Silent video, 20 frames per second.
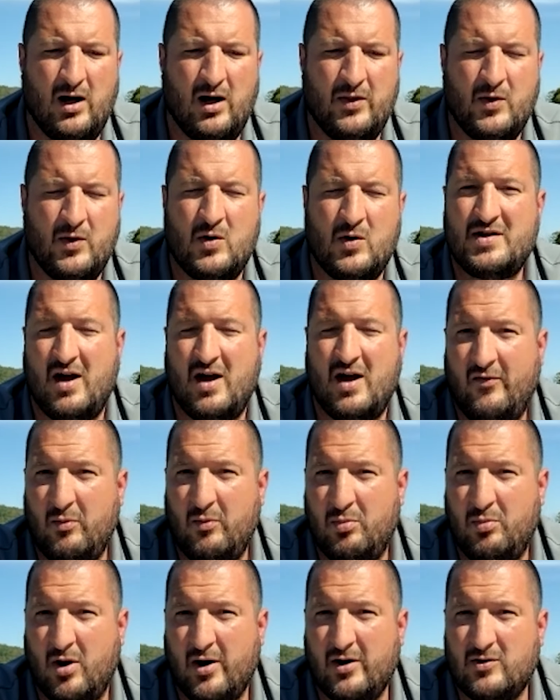Those alpha
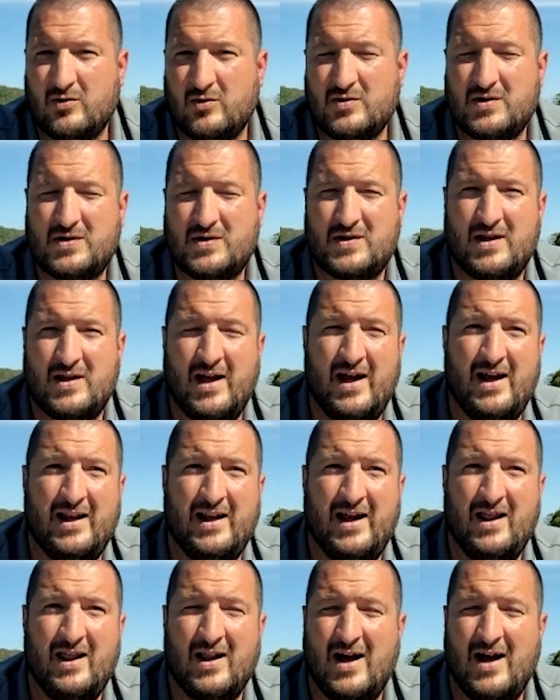particles, they
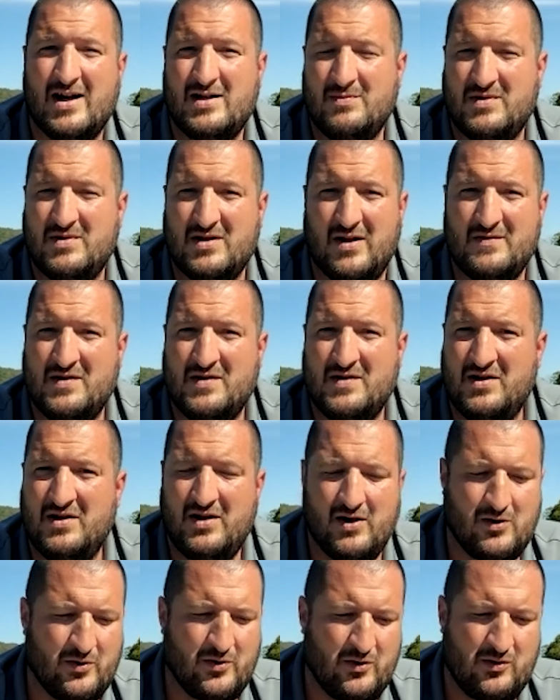lodge themselves
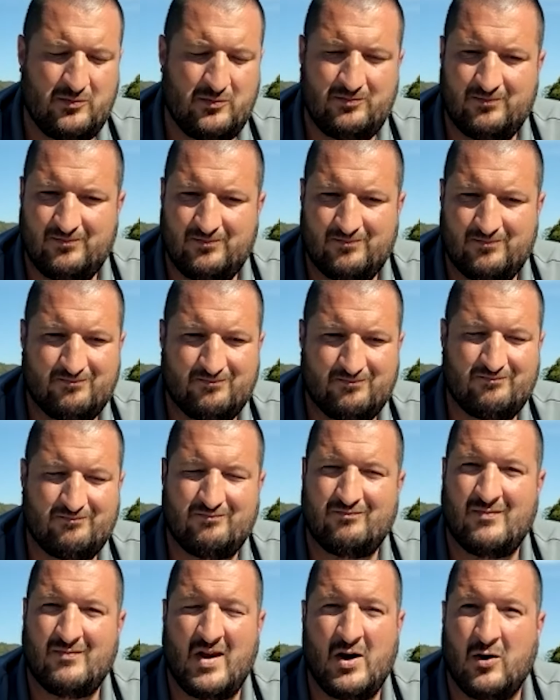into your little,
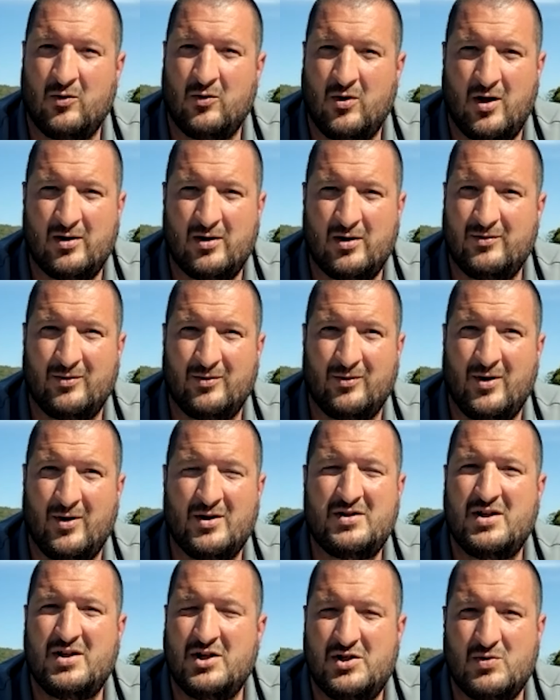
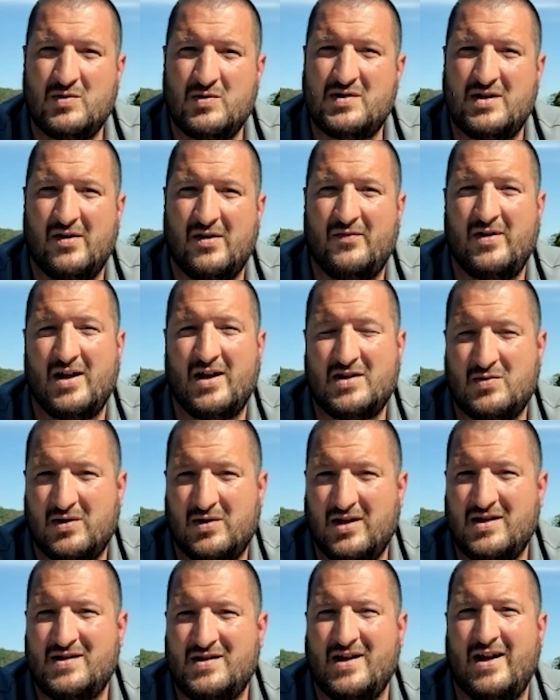lung tissue and stuff, and that's what
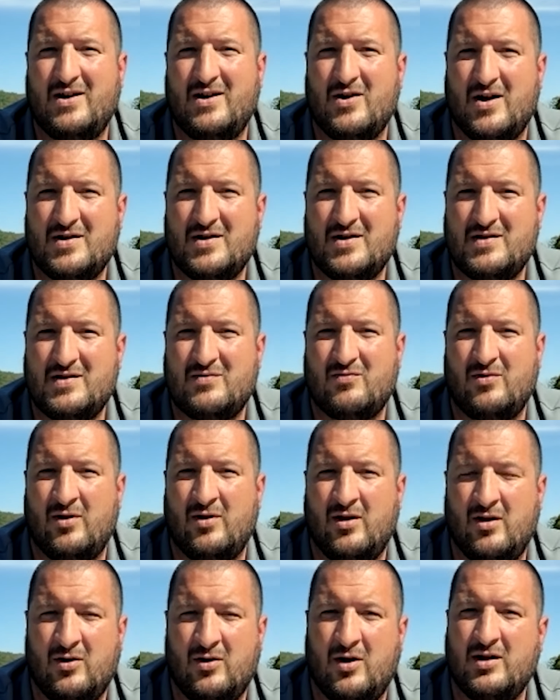they say causes
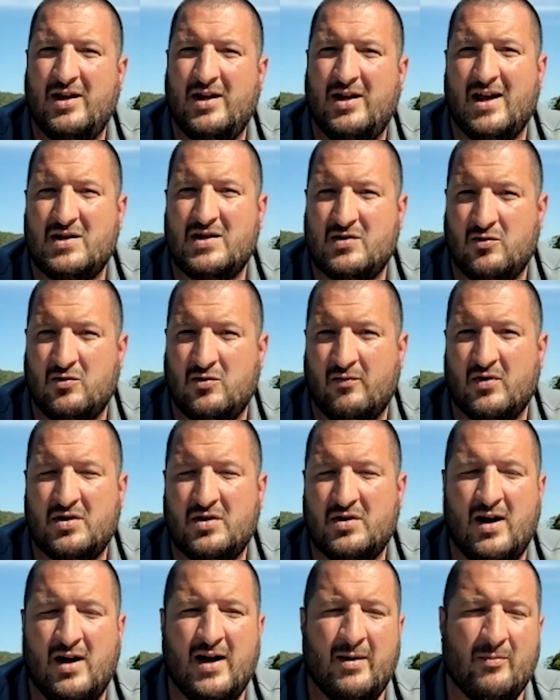lung cancer over
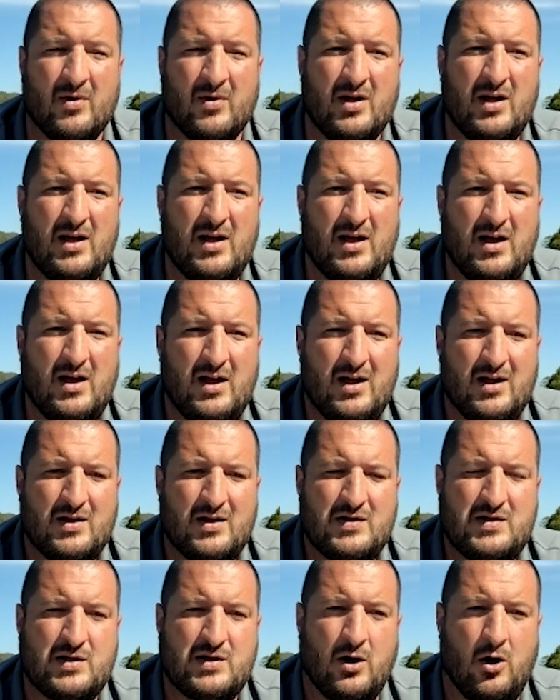time.
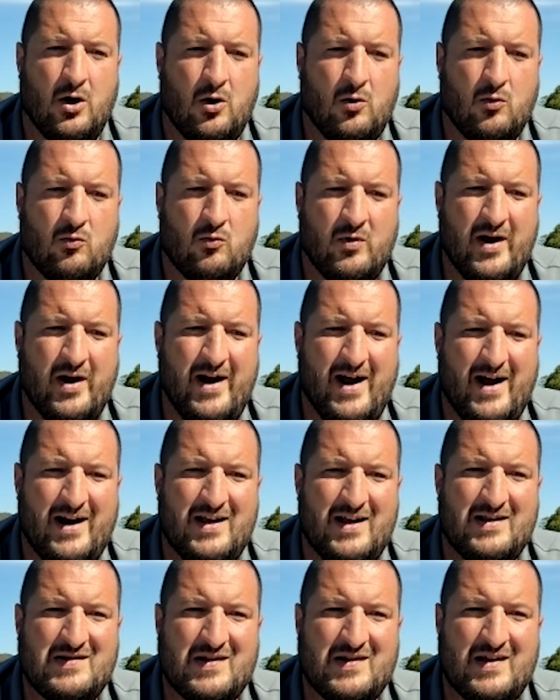So radon
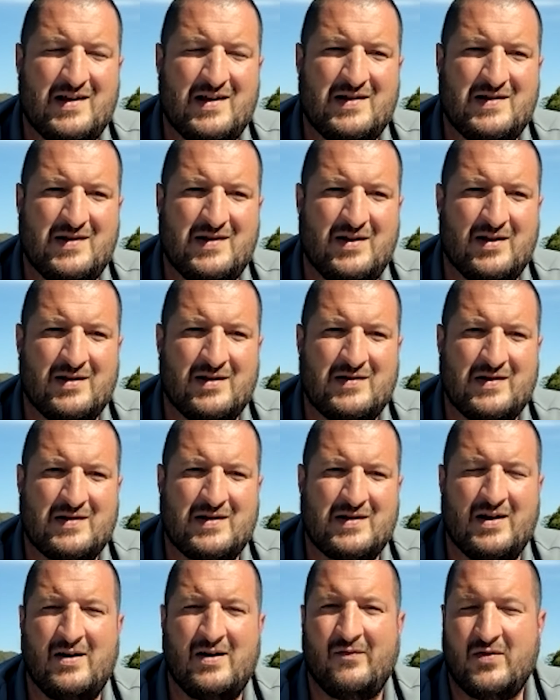is
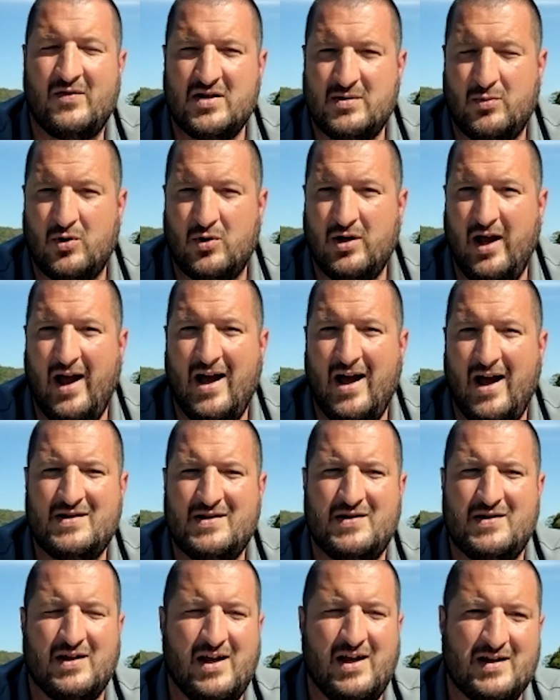it's an invisible
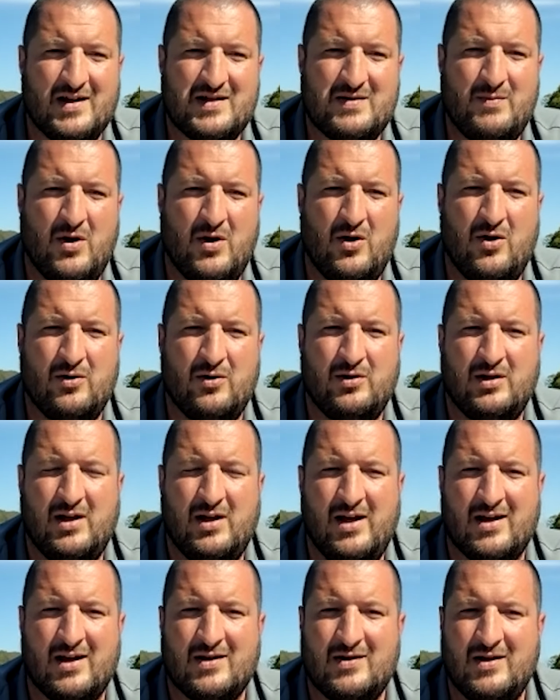gas. You can't smell it,
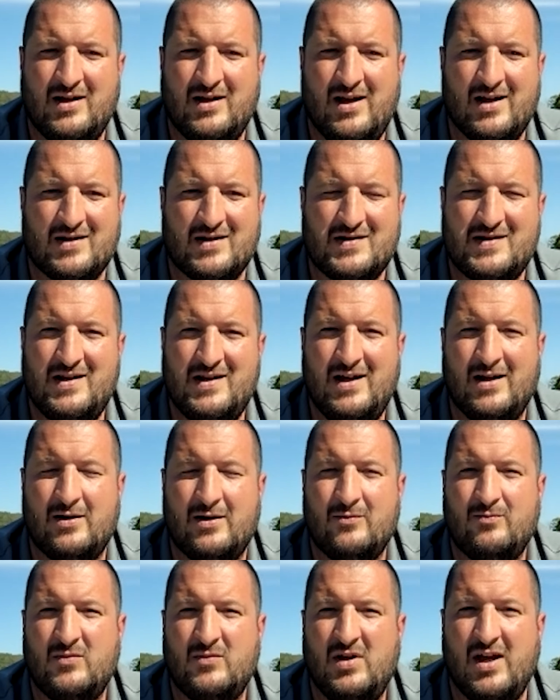you can't see it,
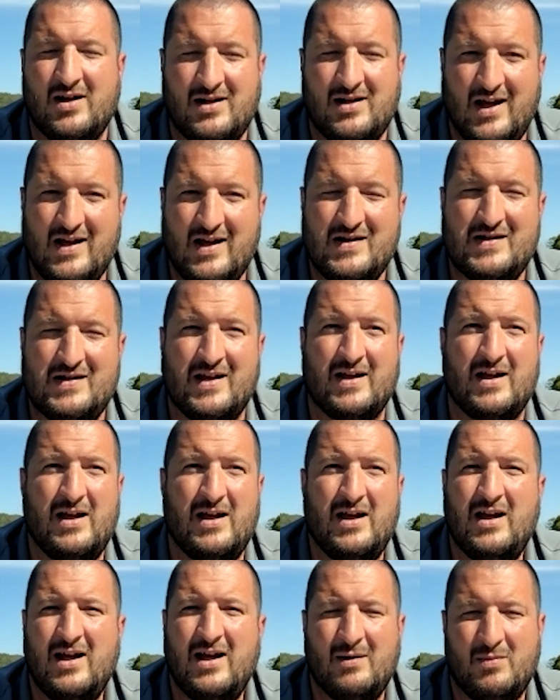can't taste it,
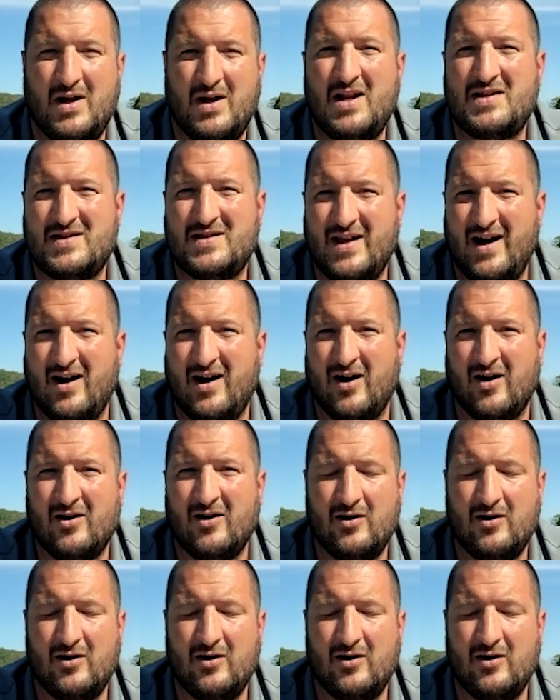but it's there.